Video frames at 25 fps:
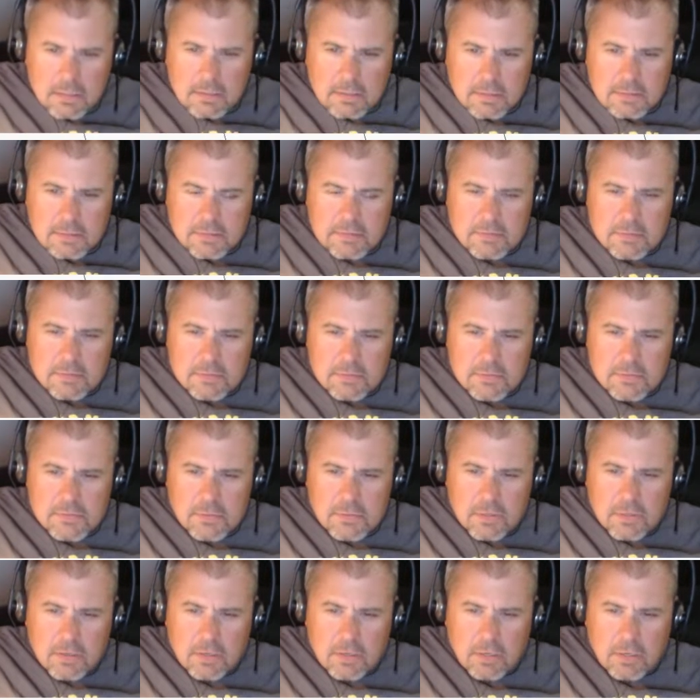There's a
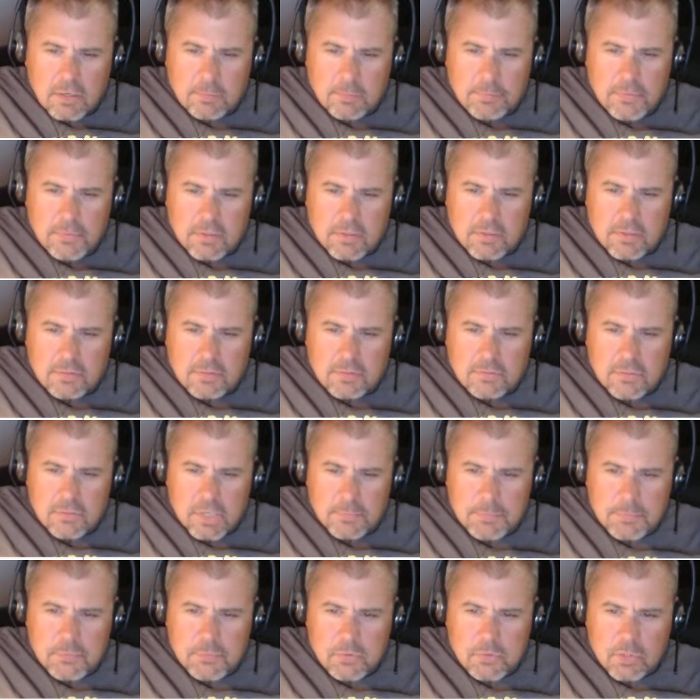hump here,
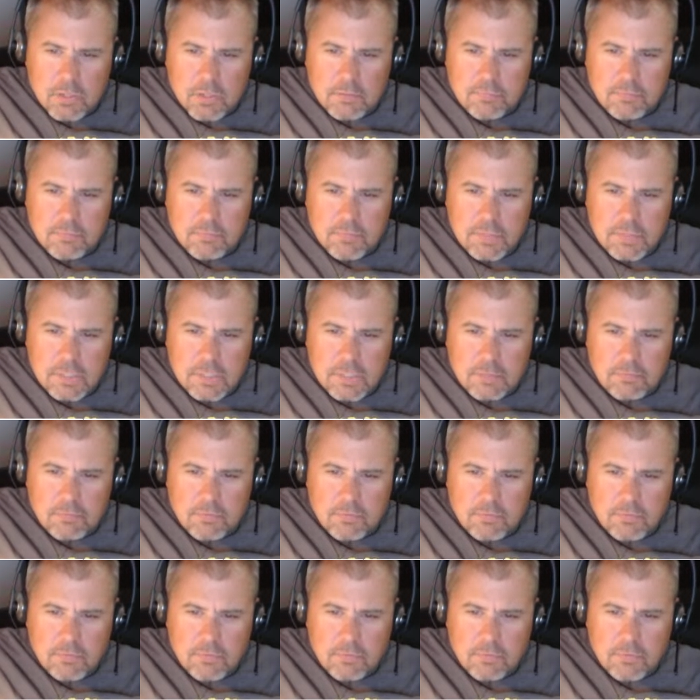tops off at
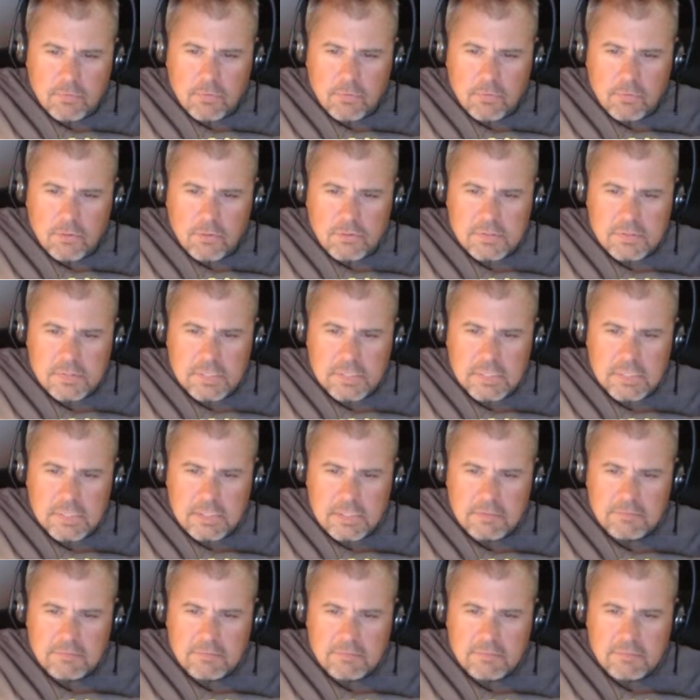13
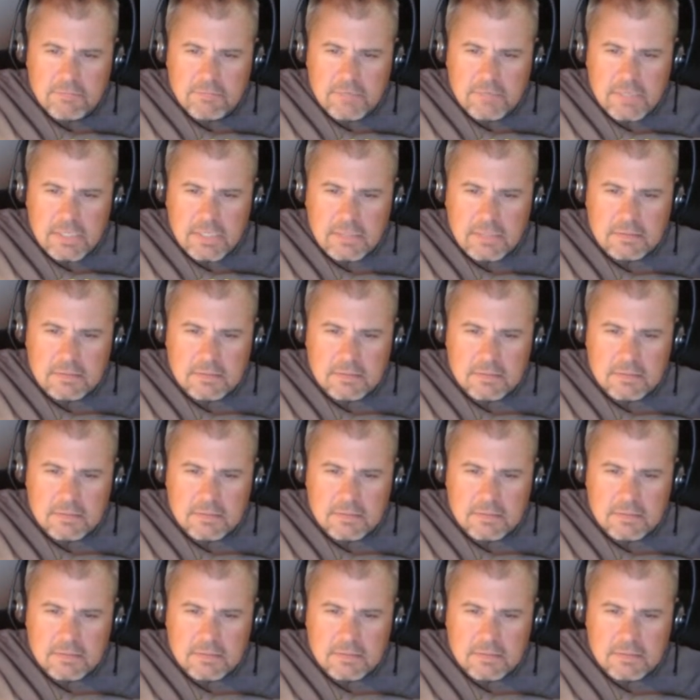feet.